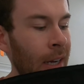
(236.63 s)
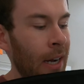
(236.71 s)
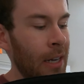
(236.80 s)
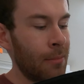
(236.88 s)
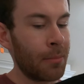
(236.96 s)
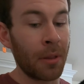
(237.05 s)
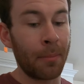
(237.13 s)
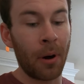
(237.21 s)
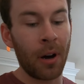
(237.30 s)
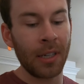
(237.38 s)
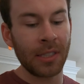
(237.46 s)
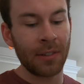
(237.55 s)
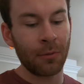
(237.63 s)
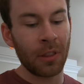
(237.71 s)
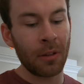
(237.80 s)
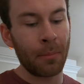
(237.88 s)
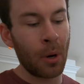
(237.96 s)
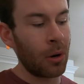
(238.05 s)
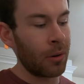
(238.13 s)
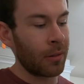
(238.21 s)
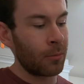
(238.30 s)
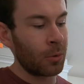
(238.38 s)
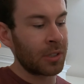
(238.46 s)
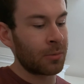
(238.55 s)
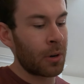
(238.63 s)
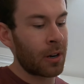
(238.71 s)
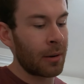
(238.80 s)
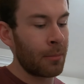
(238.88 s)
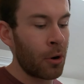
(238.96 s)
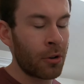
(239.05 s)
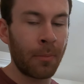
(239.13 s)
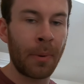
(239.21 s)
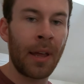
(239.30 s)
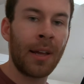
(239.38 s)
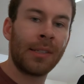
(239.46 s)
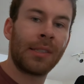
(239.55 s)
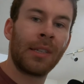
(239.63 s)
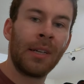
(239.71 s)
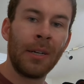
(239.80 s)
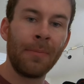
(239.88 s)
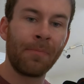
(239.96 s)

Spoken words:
But the positive with the BOA was wearing moto pants.